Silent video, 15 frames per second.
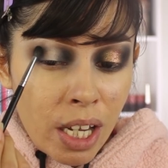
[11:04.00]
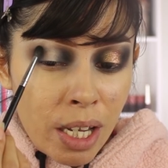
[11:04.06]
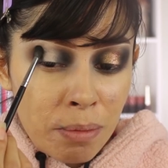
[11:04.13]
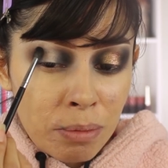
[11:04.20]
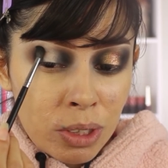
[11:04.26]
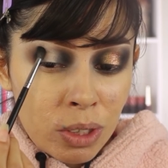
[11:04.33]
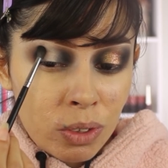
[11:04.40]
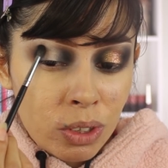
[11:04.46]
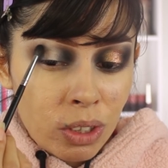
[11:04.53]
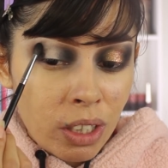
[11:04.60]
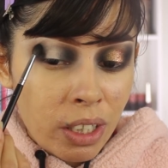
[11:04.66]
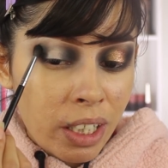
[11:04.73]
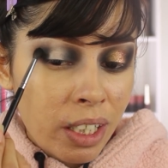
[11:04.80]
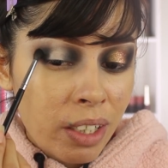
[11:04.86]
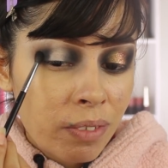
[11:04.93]
I am so
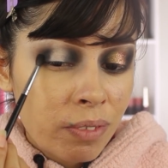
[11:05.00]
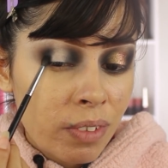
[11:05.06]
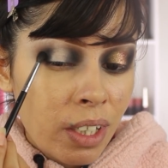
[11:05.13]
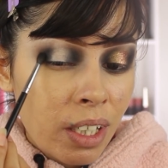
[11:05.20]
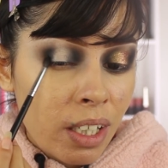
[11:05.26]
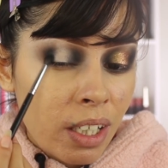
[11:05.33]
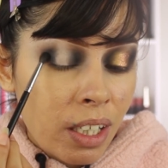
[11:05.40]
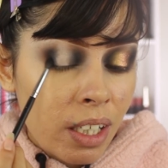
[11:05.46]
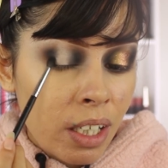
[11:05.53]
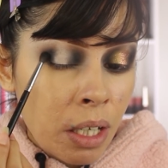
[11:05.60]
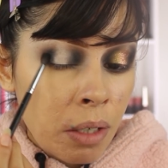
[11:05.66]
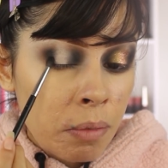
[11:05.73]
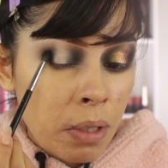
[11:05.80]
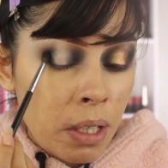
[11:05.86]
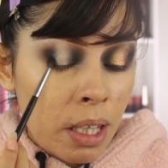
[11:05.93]
sorry.
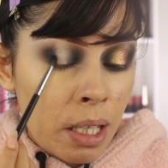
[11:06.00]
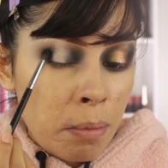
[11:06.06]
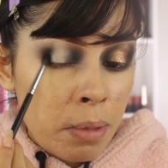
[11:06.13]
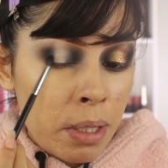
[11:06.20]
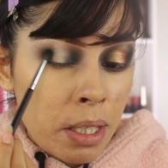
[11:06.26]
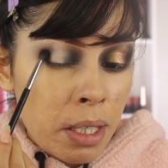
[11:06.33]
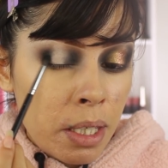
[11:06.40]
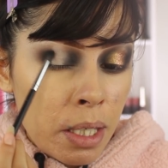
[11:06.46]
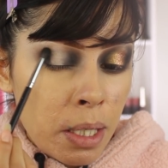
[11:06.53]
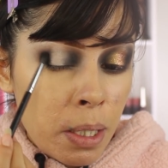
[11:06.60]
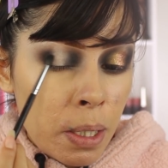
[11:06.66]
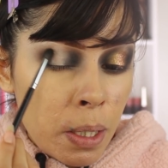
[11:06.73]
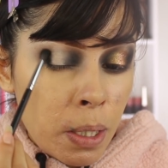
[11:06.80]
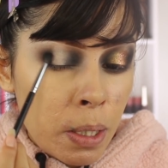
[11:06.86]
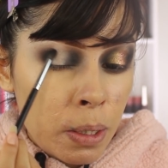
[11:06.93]
Let
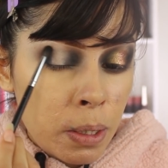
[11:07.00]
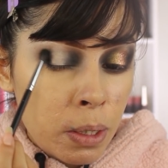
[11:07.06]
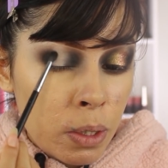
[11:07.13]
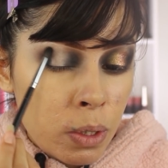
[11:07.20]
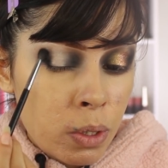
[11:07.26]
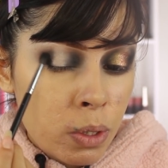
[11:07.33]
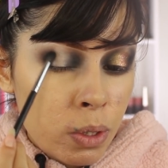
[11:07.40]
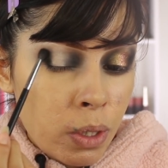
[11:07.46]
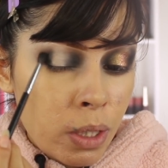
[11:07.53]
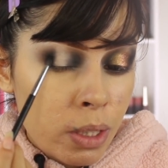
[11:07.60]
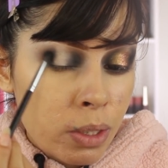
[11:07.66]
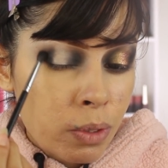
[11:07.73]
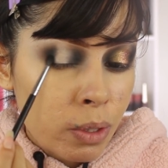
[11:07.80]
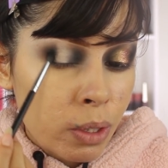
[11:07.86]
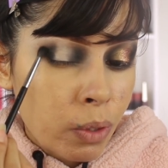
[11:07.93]
me continue to do
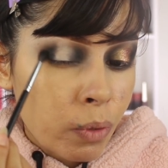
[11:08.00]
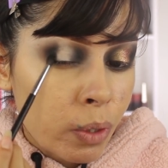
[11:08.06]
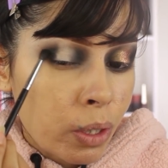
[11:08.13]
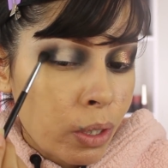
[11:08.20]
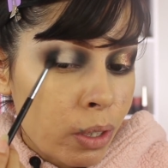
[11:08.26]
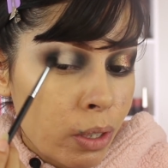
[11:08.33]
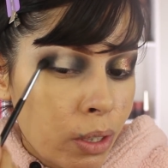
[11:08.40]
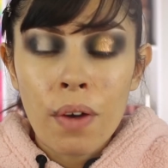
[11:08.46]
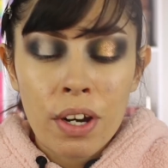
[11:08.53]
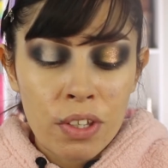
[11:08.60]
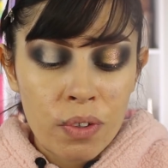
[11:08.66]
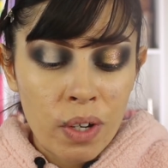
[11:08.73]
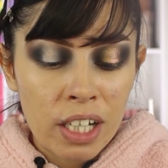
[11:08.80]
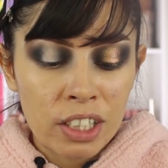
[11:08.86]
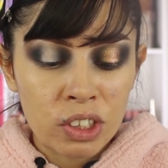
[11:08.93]
this really quick. All right,
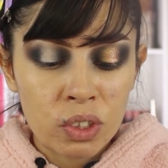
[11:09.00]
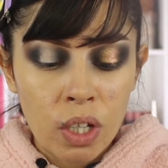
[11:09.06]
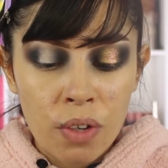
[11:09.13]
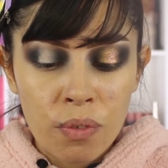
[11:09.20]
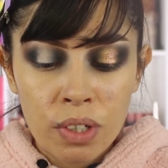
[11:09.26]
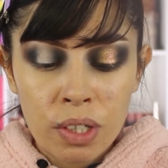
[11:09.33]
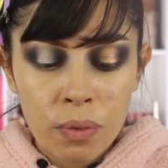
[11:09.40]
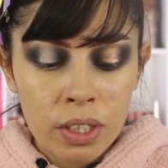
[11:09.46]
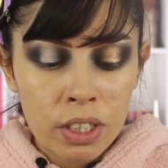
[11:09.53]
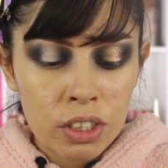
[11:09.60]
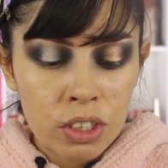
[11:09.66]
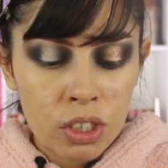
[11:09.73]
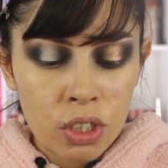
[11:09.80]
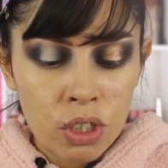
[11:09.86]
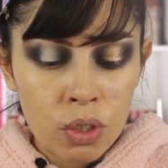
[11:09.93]
you guys, so I really
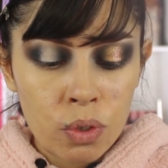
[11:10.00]
wanted to